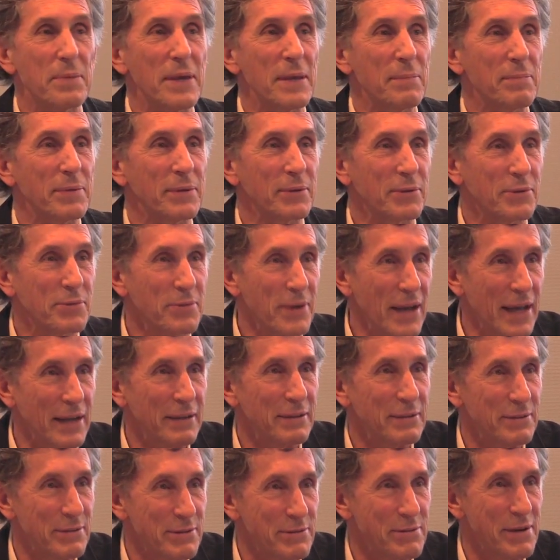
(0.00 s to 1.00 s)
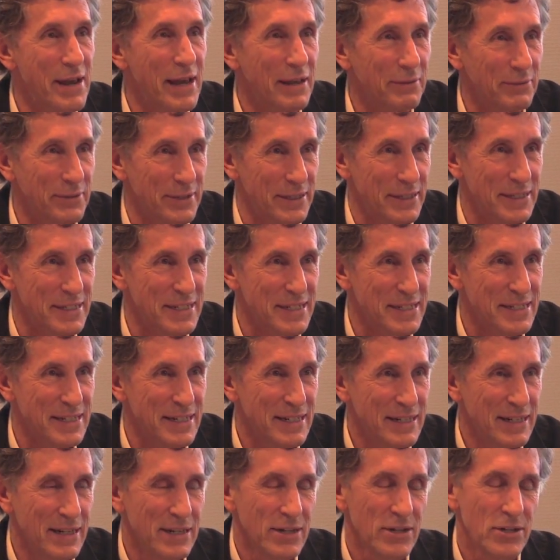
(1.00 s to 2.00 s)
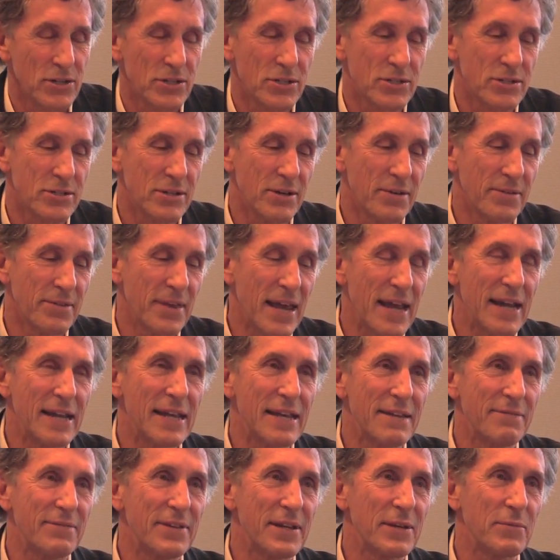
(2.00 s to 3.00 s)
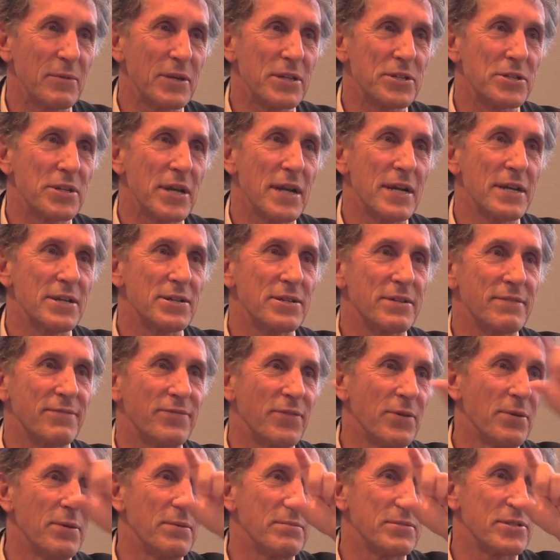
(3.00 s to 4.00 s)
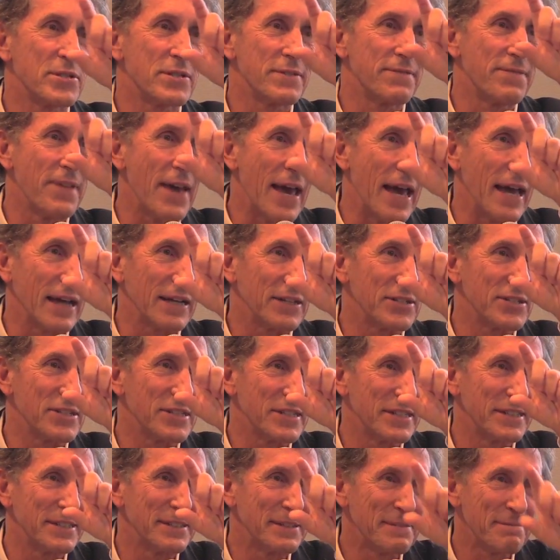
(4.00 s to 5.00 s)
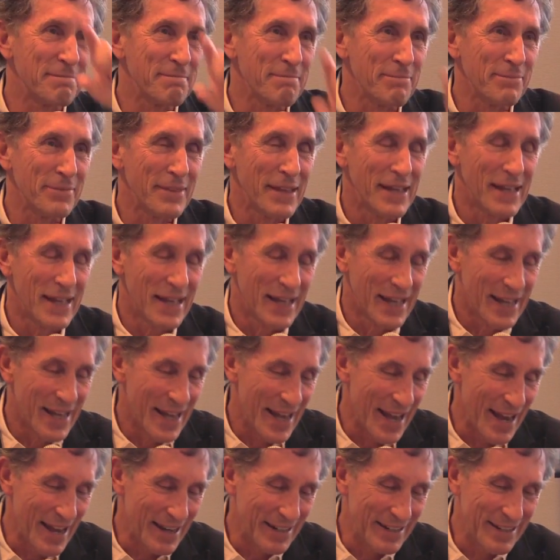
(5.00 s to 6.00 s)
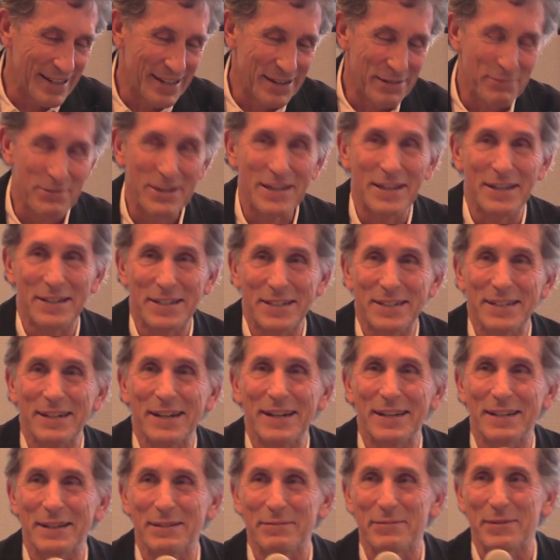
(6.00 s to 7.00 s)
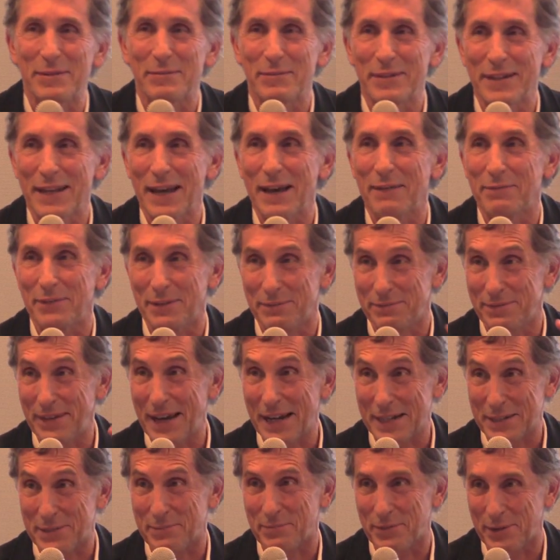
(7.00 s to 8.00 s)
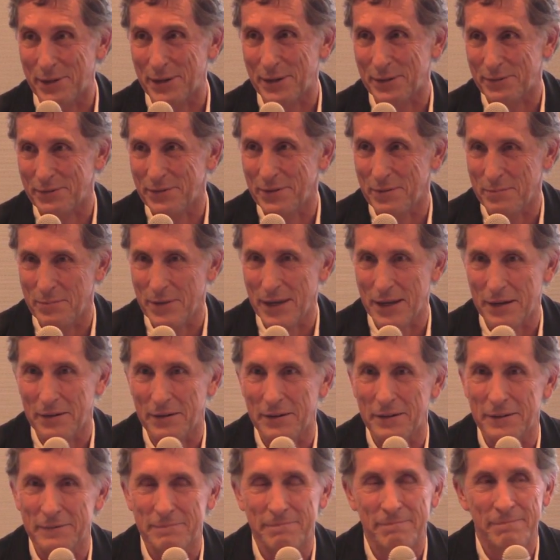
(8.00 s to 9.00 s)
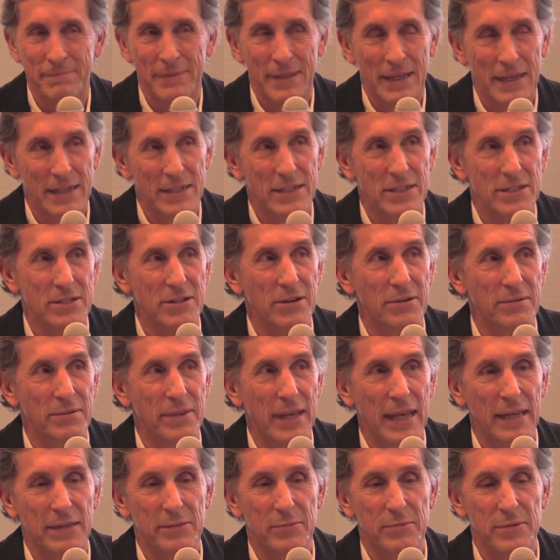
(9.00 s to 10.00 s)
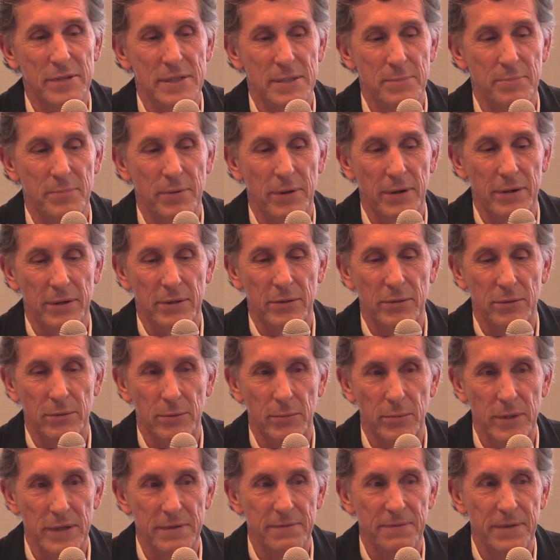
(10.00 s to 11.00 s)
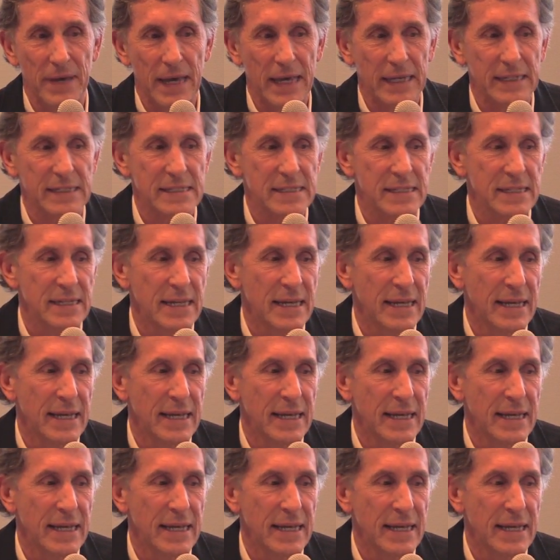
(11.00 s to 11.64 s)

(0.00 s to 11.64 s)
people crowded around us. So that evening, we changed the forms to fax. And we decided we would have a fax product from then on. And so that was a product called WinFax.